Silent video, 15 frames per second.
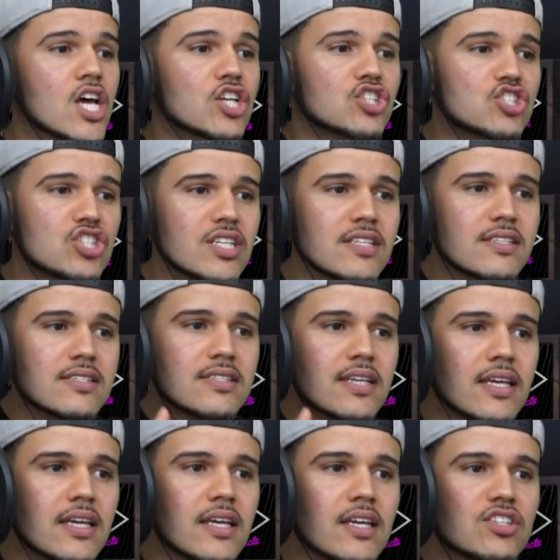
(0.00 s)
She's
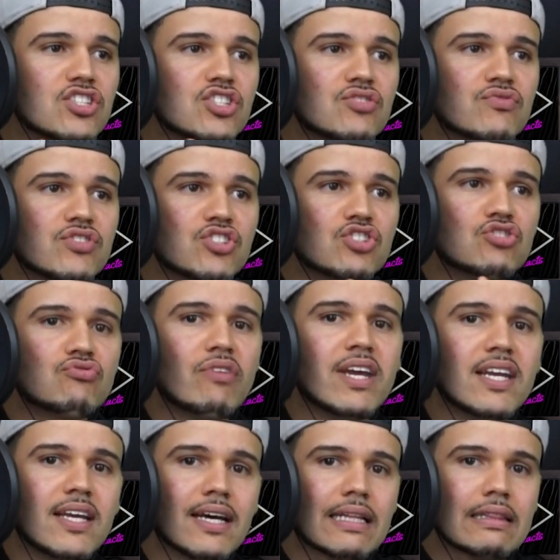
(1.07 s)
singing. She's
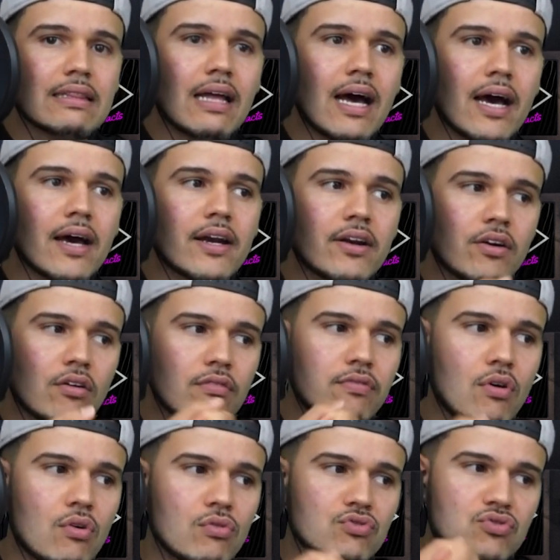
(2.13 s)
restraining a lot in her
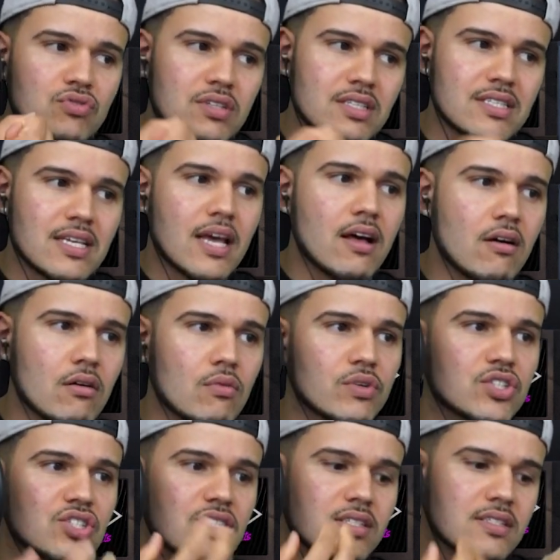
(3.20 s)
vocals. You can tell
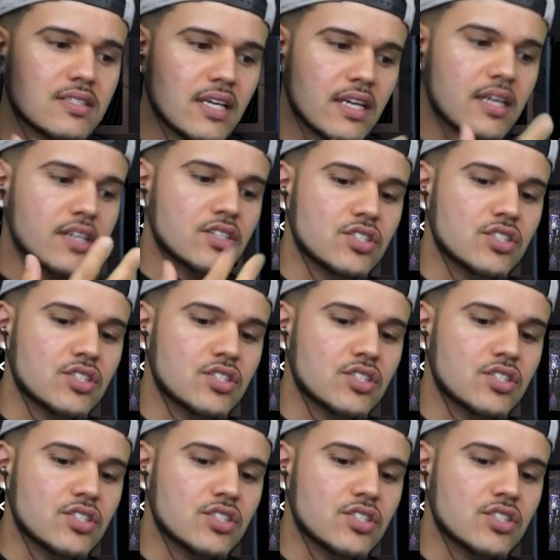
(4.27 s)
when she's singing.